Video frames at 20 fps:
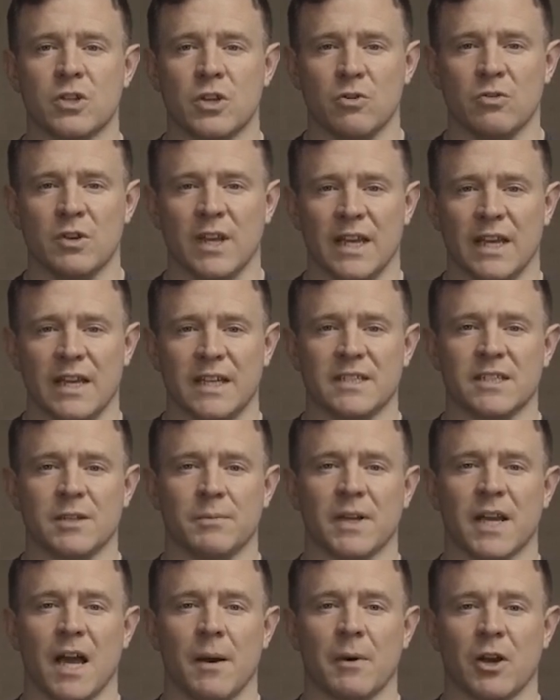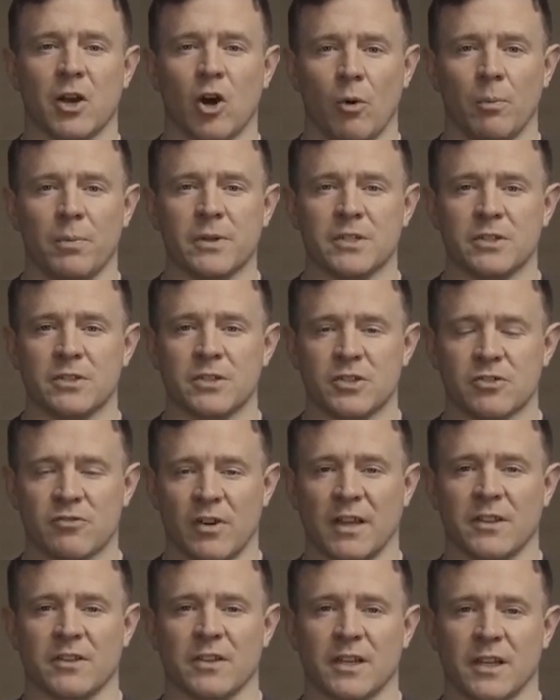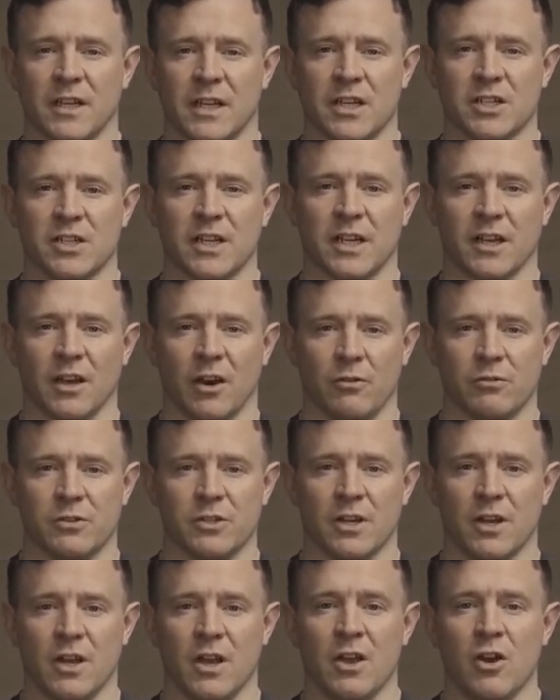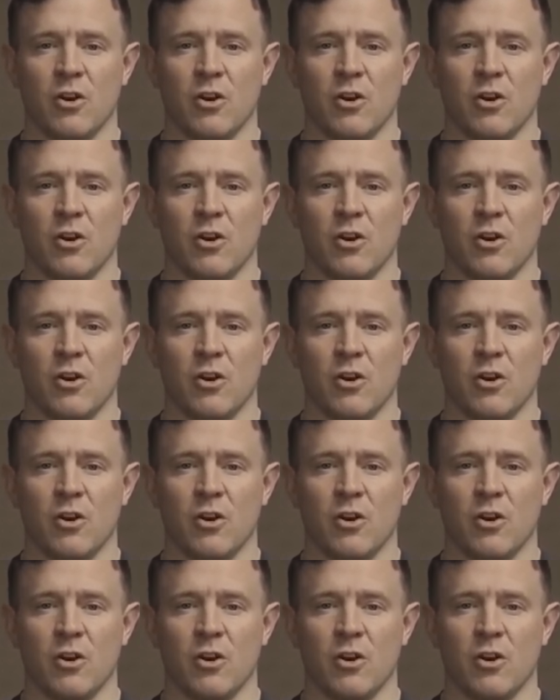you need to become a competent strength and conditioning coach